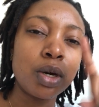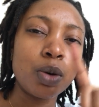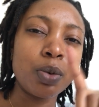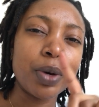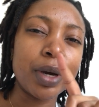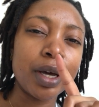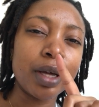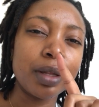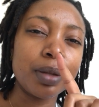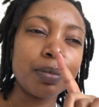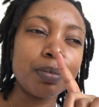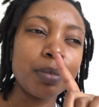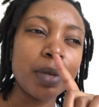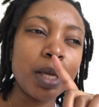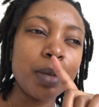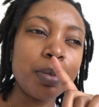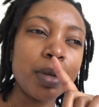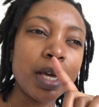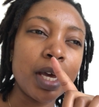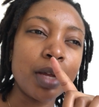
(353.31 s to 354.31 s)
well,
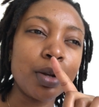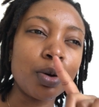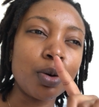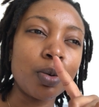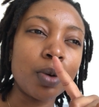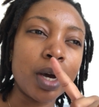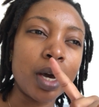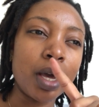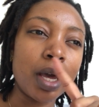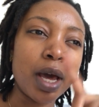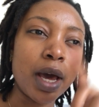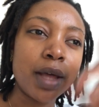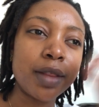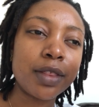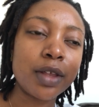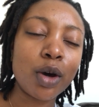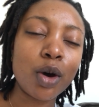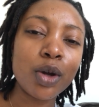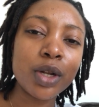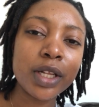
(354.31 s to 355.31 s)
maybe I know why. I,
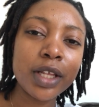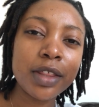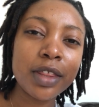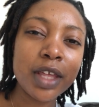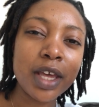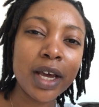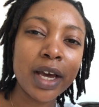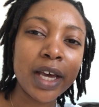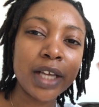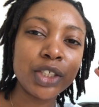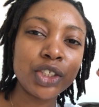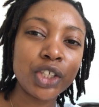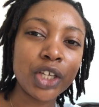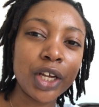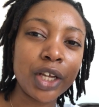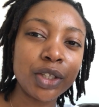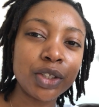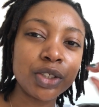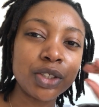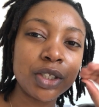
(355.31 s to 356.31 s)
the only thing I
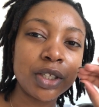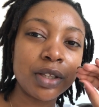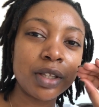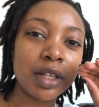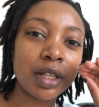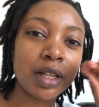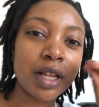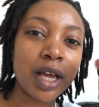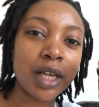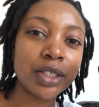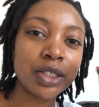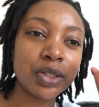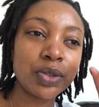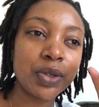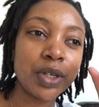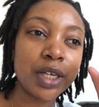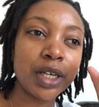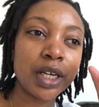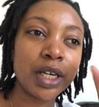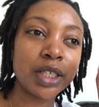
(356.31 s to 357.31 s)
changed in the last
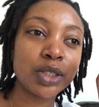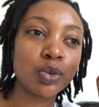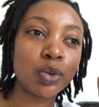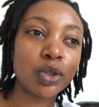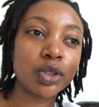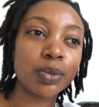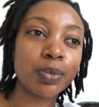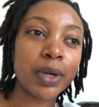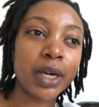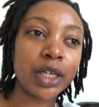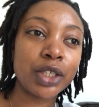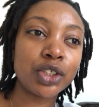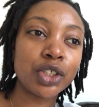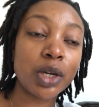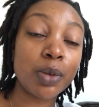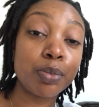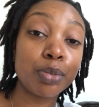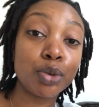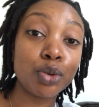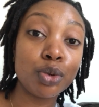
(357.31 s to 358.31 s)
three years was my
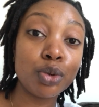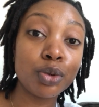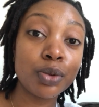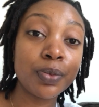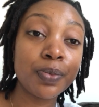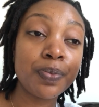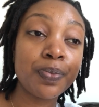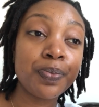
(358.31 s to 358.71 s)
shampoo.